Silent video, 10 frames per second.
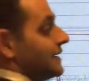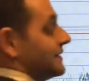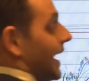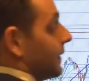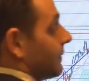is
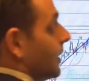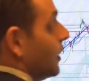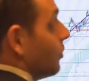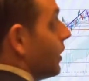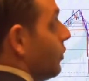that
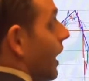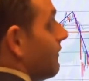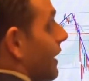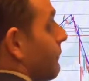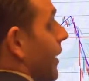we will
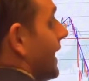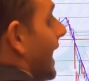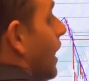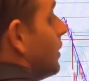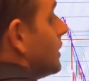have that
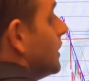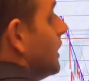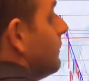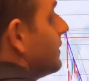breakout,